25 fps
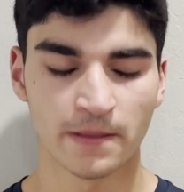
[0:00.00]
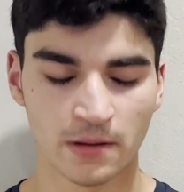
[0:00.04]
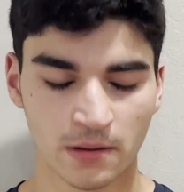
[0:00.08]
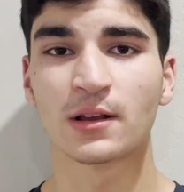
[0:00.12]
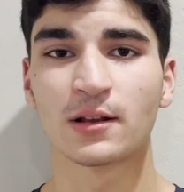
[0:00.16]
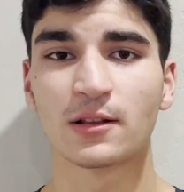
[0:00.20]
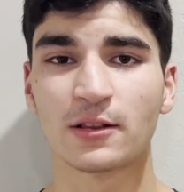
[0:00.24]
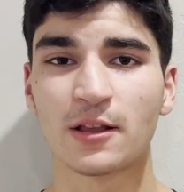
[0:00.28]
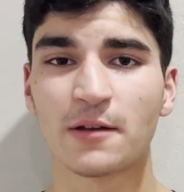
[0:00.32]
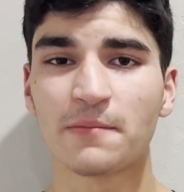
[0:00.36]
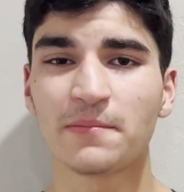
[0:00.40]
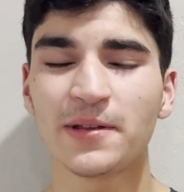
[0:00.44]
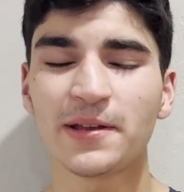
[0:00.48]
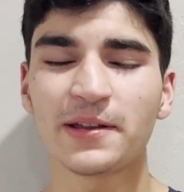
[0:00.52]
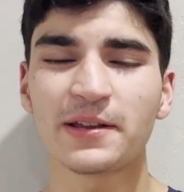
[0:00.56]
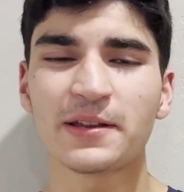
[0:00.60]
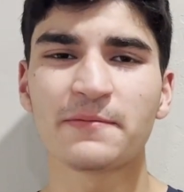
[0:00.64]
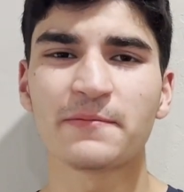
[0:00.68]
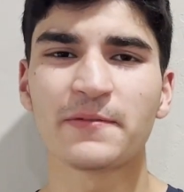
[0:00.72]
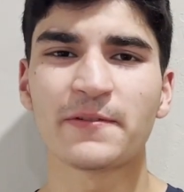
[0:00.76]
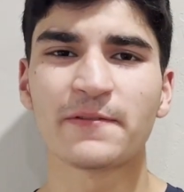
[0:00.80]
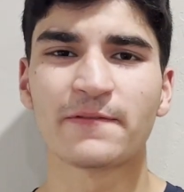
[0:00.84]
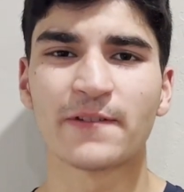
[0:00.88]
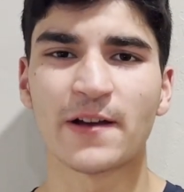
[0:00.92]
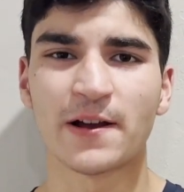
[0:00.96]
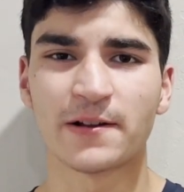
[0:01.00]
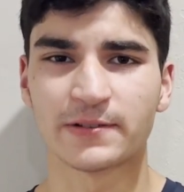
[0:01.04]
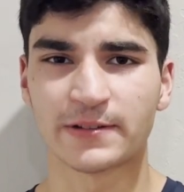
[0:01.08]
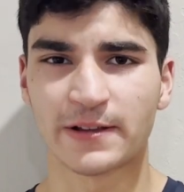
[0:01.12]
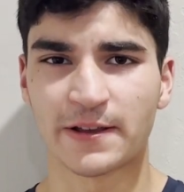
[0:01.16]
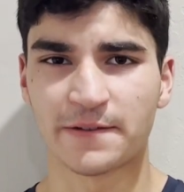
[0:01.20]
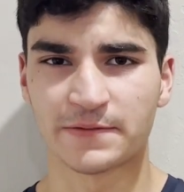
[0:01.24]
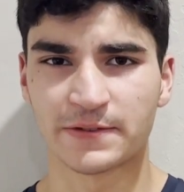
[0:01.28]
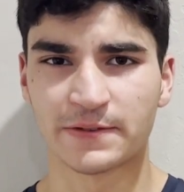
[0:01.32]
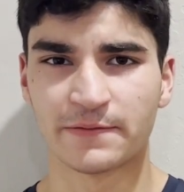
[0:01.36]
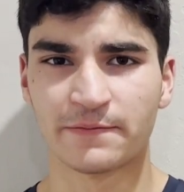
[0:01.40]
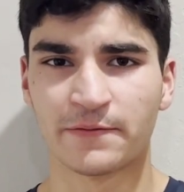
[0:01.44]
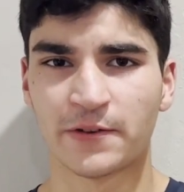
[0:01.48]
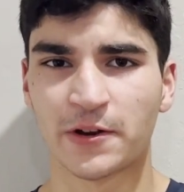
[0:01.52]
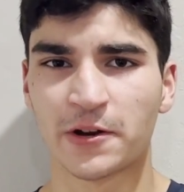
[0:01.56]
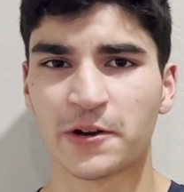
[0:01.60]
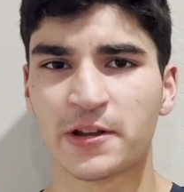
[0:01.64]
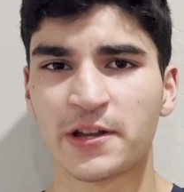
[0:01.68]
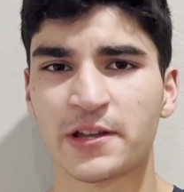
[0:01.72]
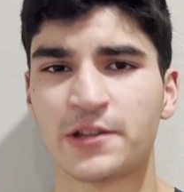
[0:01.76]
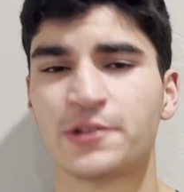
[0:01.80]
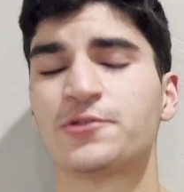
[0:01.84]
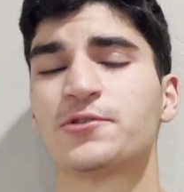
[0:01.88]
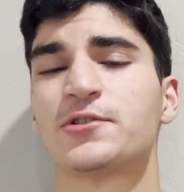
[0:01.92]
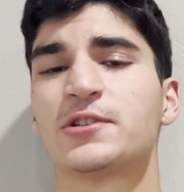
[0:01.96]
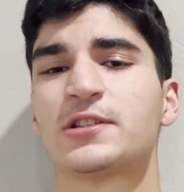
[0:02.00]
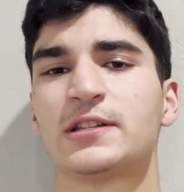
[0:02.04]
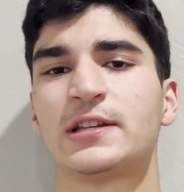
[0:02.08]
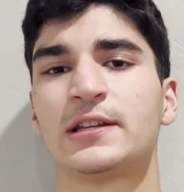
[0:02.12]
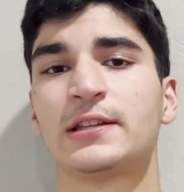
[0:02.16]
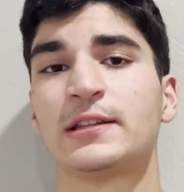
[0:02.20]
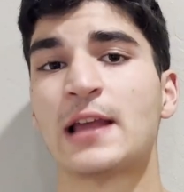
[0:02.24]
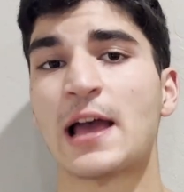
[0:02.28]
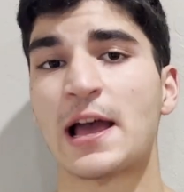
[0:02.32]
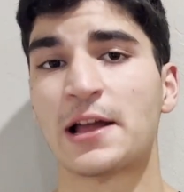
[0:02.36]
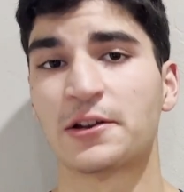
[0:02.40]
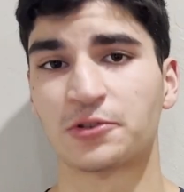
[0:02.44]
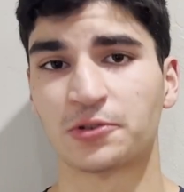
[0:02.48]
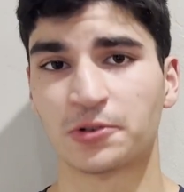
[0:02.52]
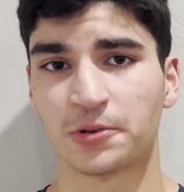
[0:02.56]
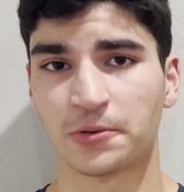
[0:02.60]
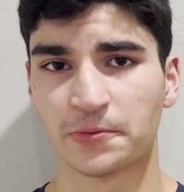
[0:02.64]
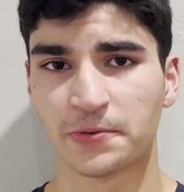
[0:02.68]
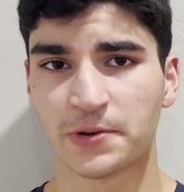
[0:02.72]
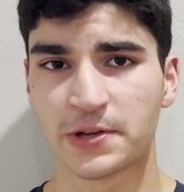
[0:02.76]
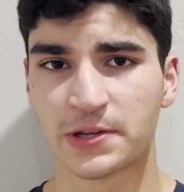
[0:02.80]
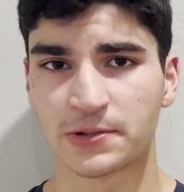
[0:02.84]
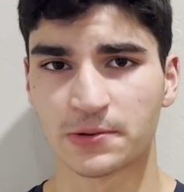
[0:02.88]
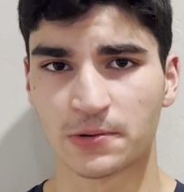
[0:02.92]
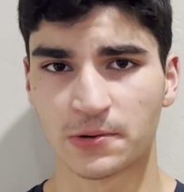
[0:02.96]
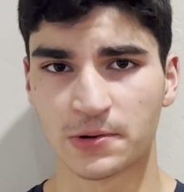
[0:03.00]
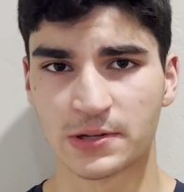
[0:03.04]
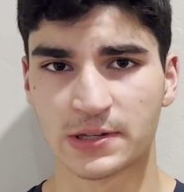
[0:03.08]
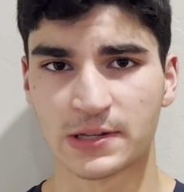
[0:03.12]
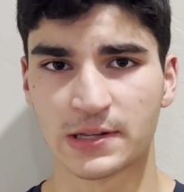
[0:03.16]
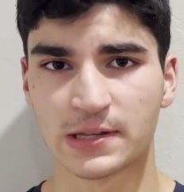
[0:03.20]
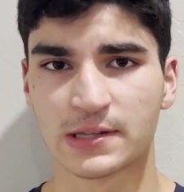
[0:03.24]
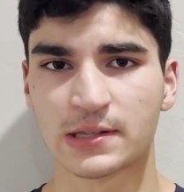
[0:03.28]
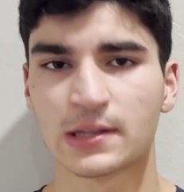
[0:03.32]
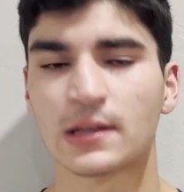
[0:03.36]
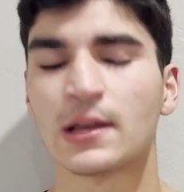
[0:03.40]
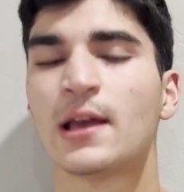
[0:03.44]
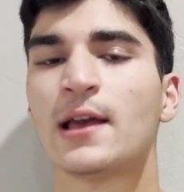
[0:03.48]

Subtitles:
Colombia can be found to have some very interesting natural resources.